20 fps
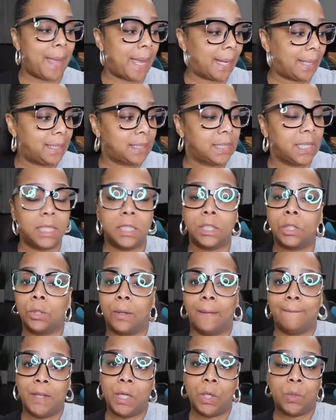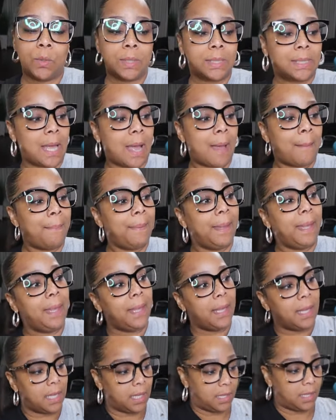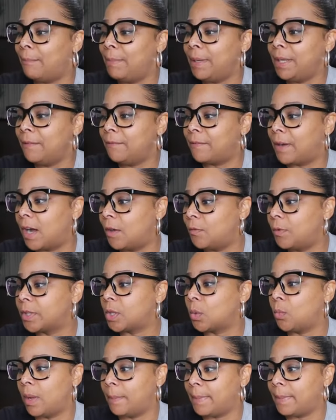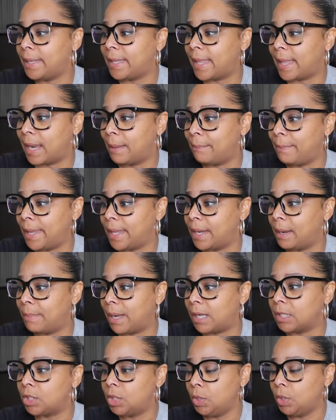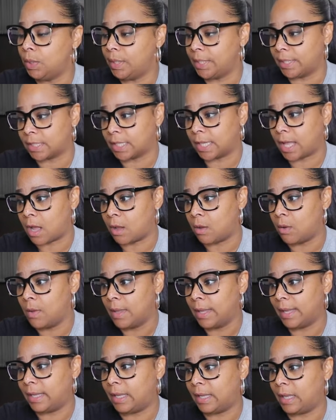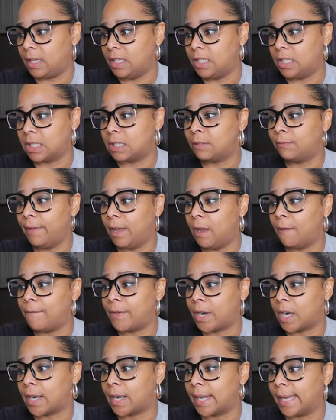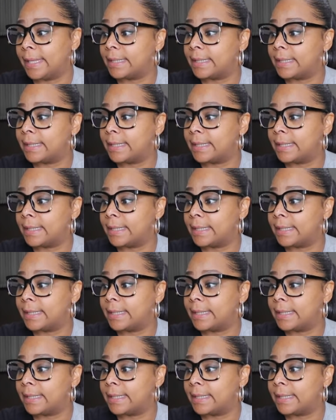back. Let's get into a viewer topic. I've been involved with a woman that I met about two years ago and just fell for her